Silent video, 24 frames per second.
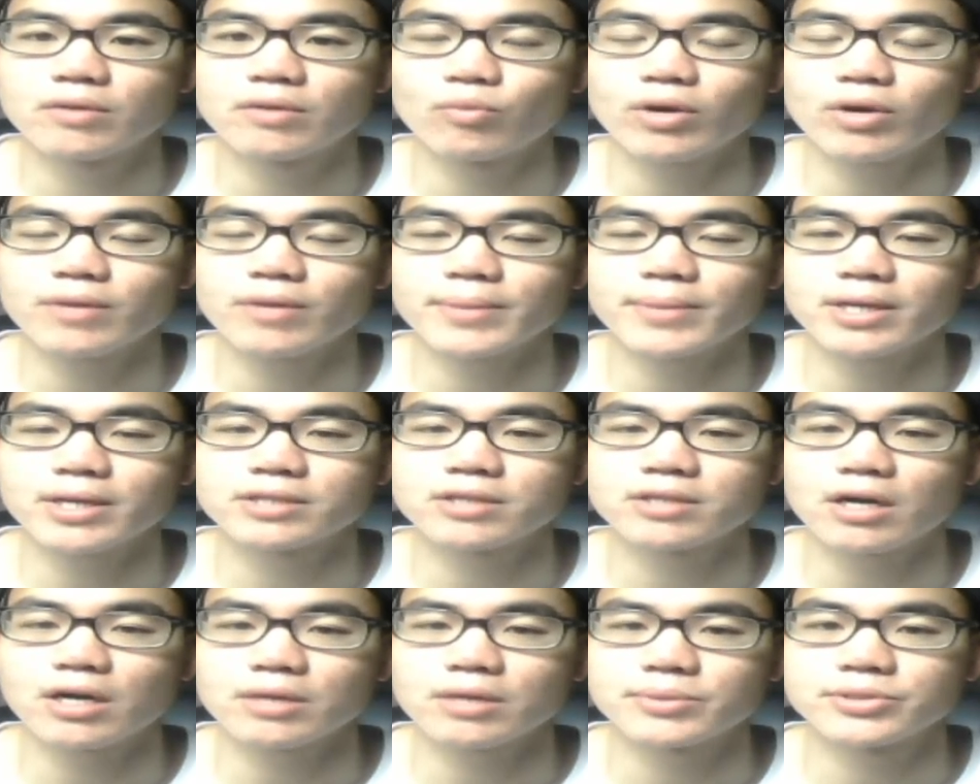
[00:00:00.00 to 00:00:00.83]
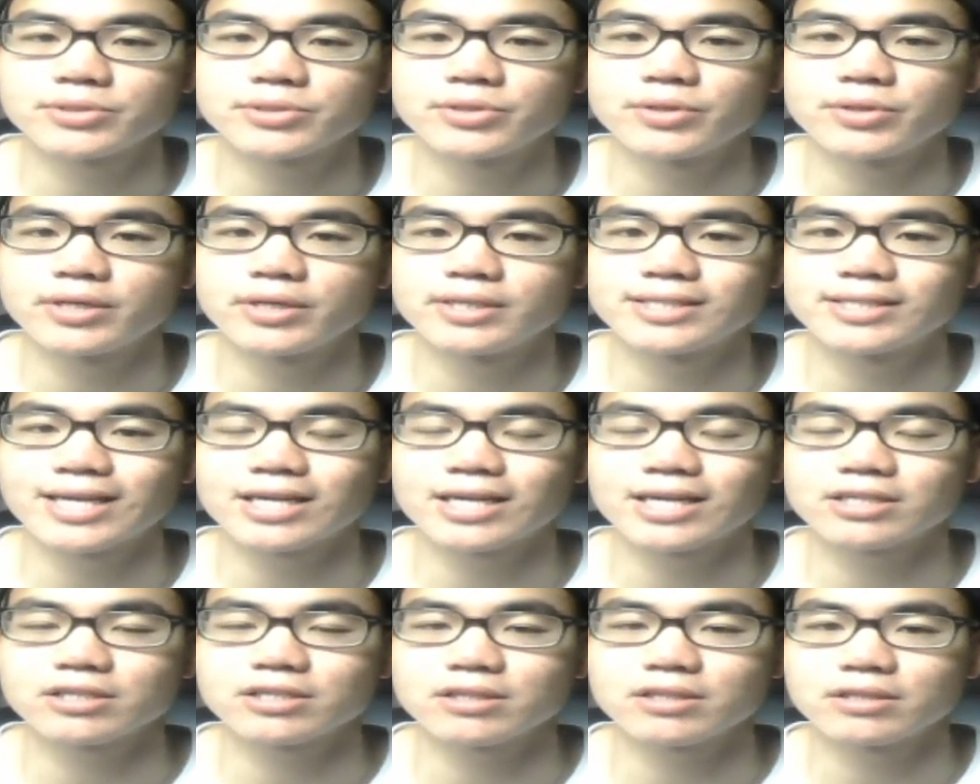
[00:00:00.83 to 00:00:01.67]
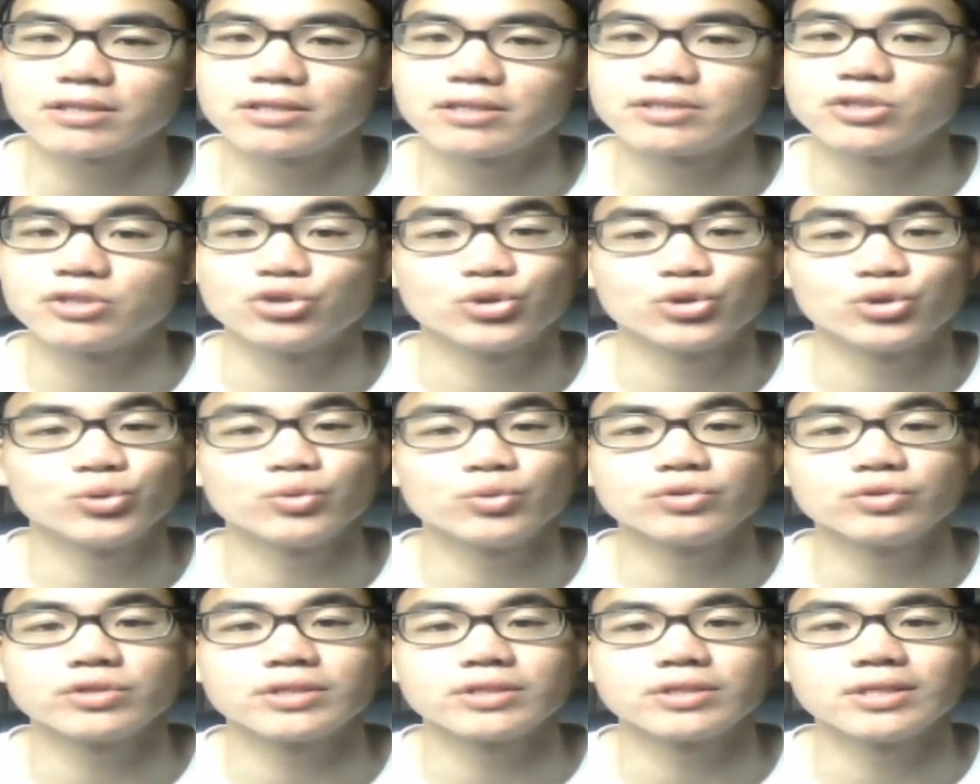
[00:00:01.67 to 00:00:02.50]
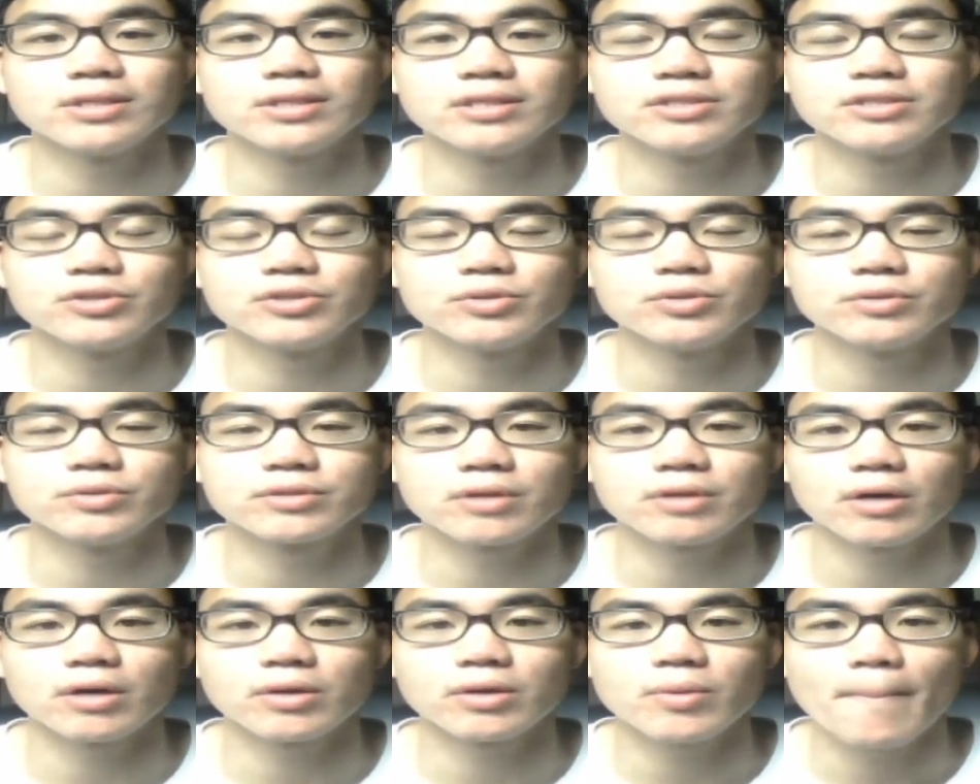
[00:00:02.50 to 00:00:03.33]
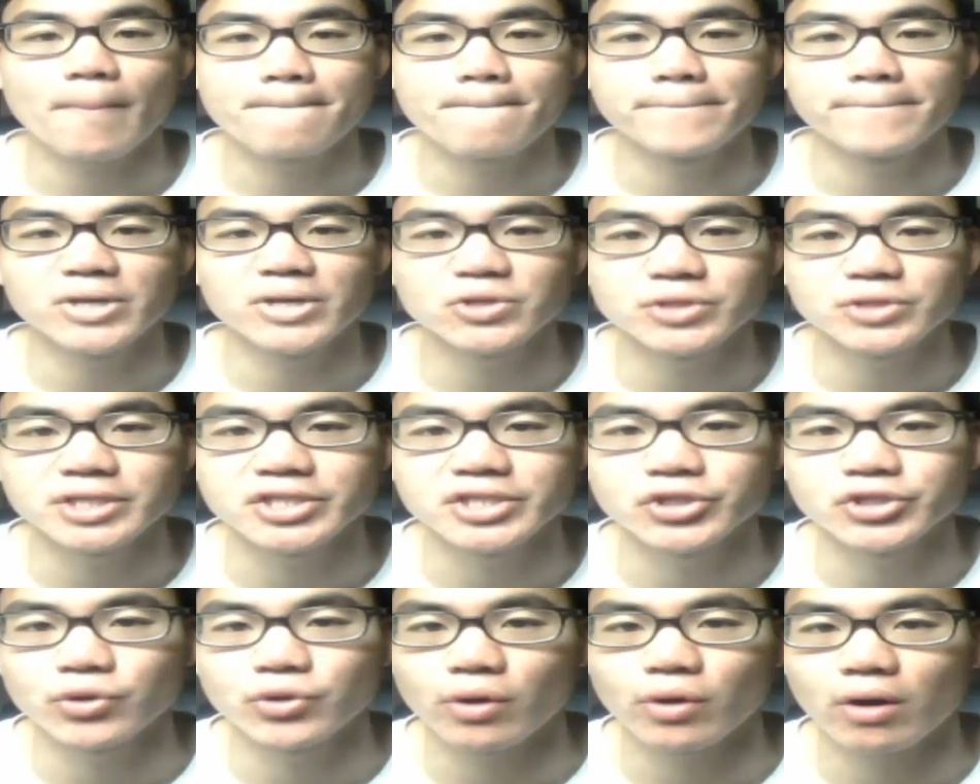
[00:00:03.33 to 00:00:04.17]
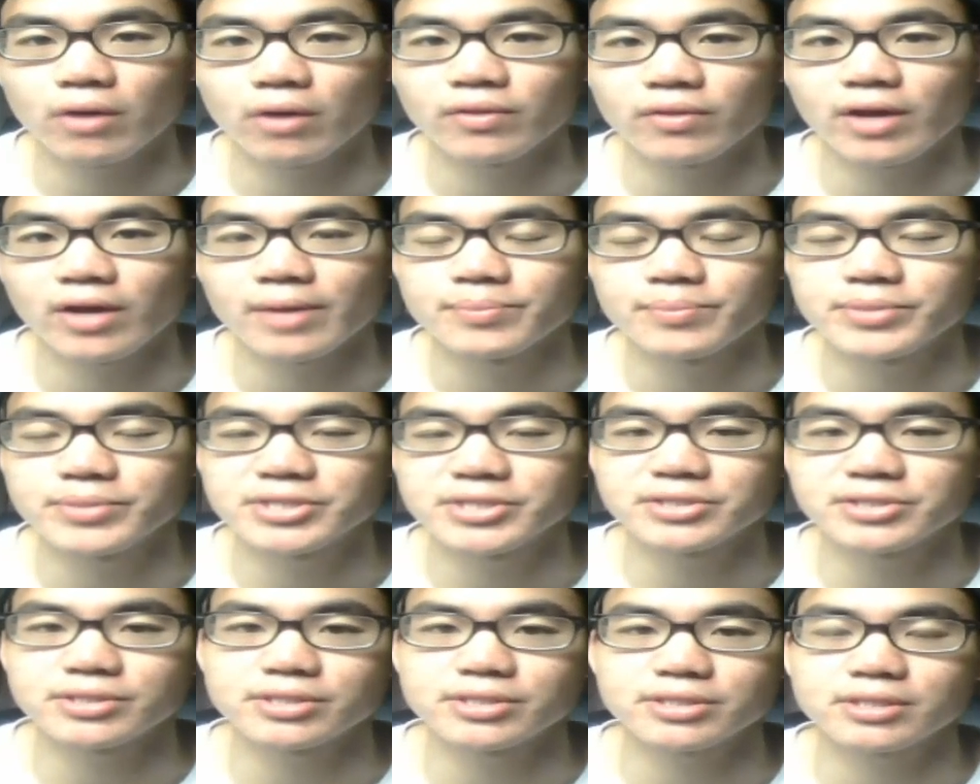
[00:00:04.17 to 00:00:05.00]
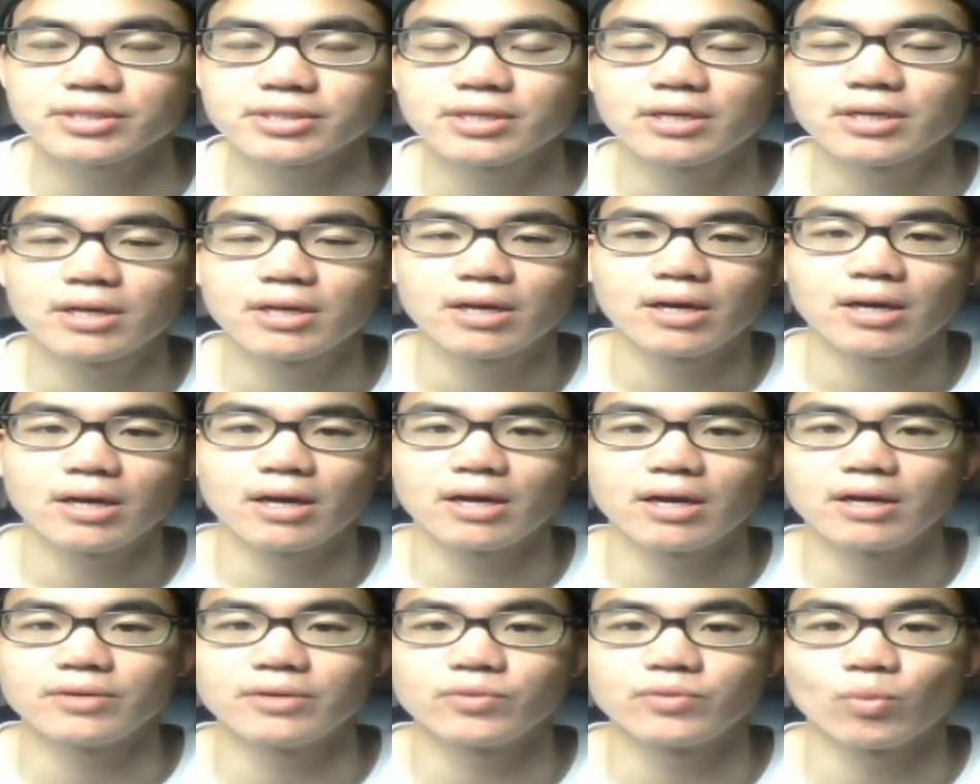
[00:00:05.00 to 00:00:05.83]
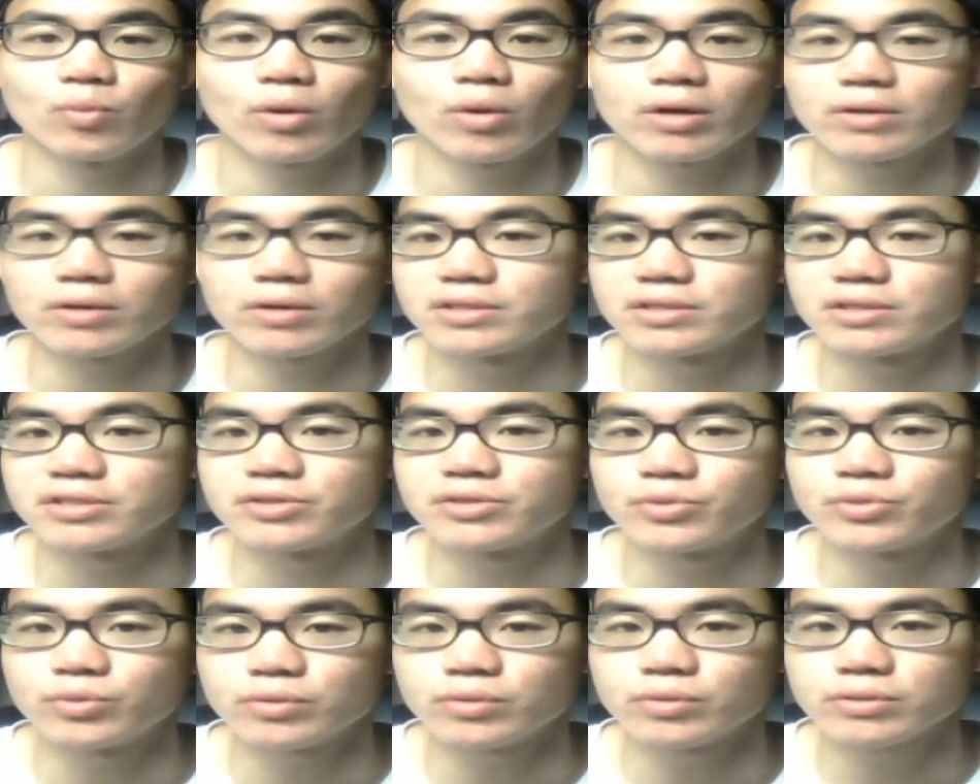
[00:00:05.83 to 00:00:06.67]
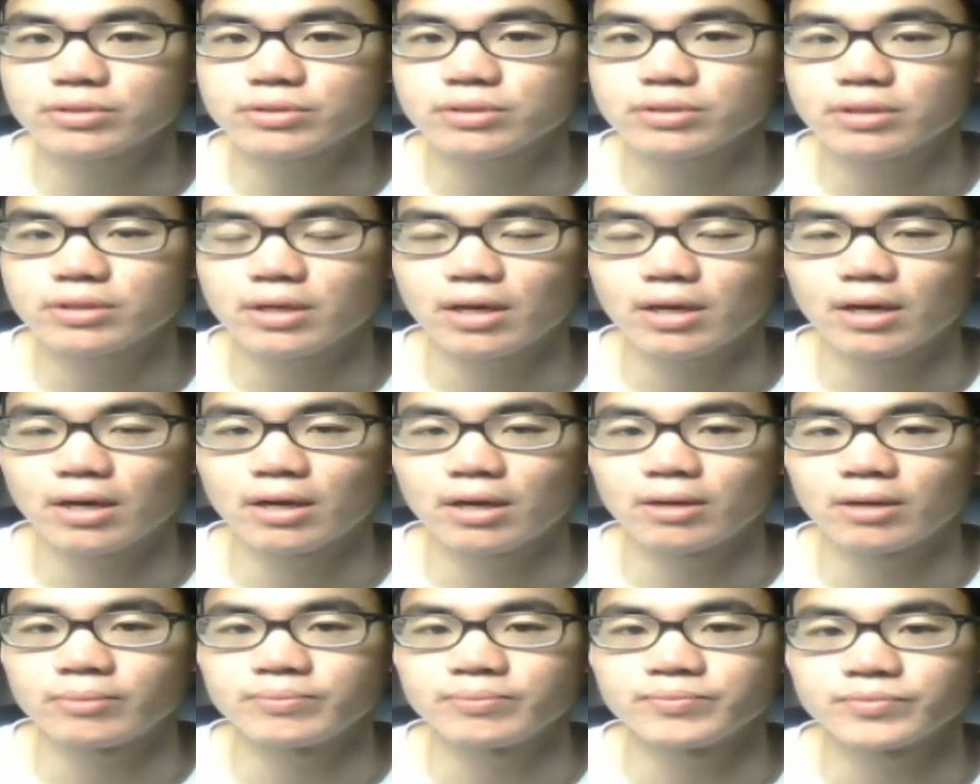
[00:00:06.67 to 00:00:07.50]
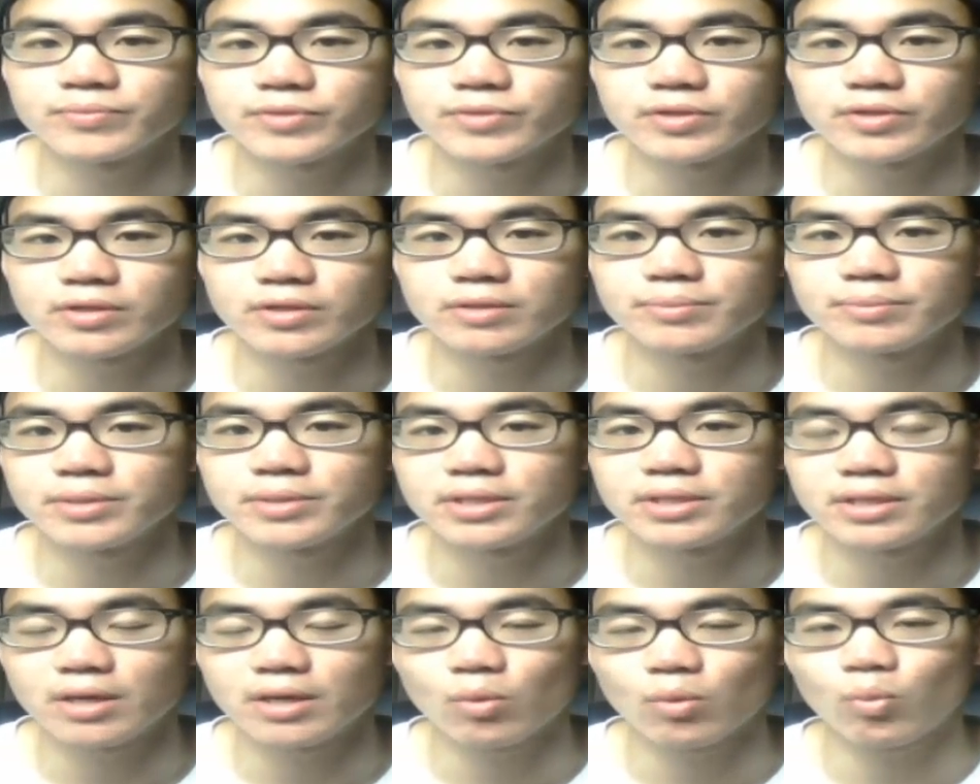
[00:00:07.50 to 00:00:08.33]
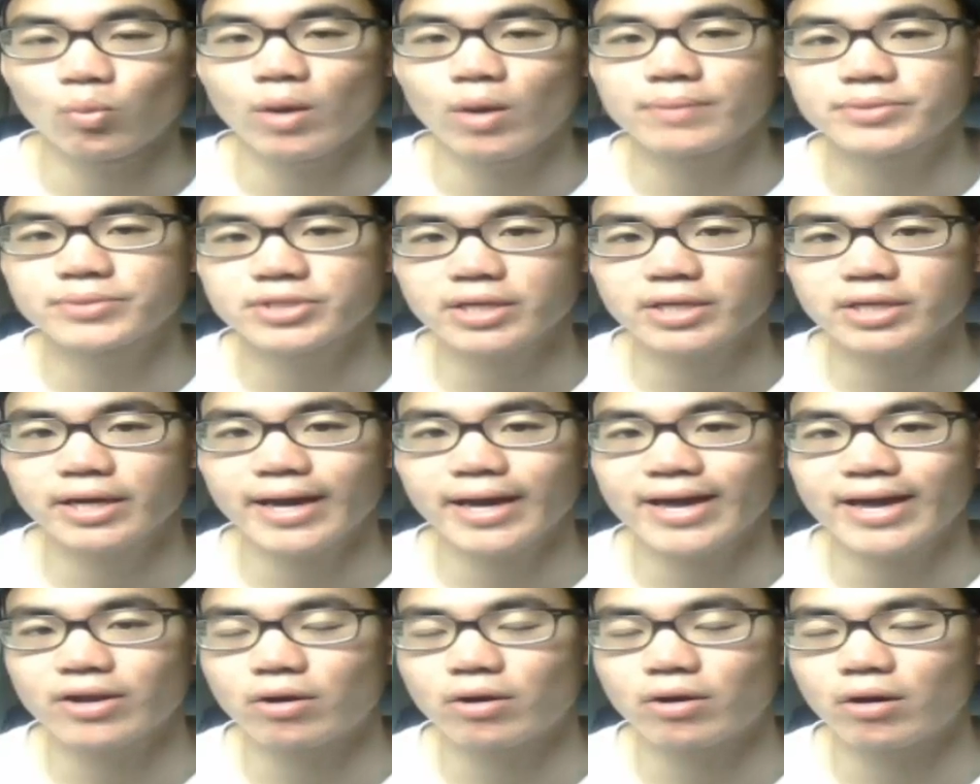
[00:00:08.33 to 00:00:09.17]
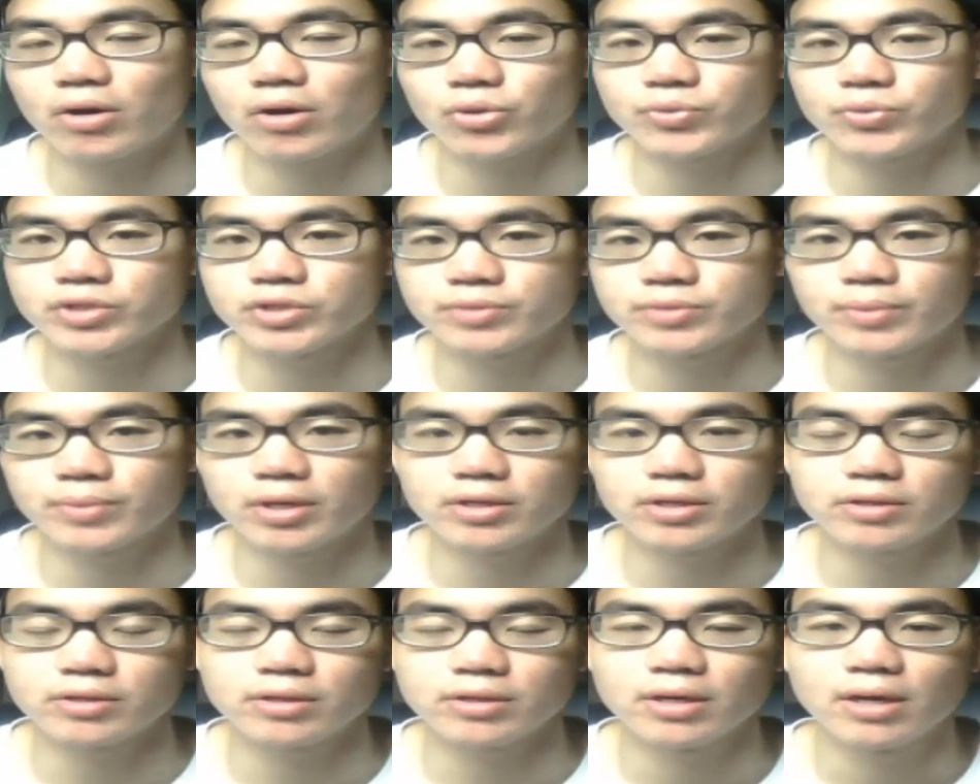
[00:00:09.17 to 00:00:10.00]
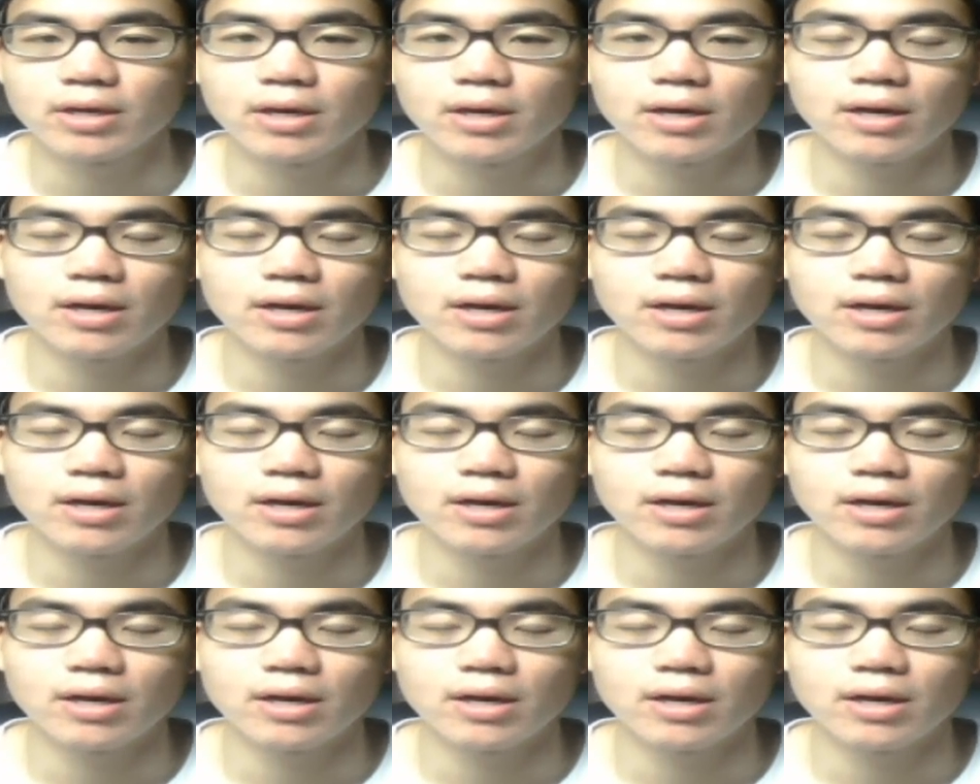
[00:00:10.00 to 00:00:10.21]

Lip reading: What I'm going to talk about today is actually the tools you're going to need to start building your online business. And what are these tools? They're going to be a website and an autoresponder.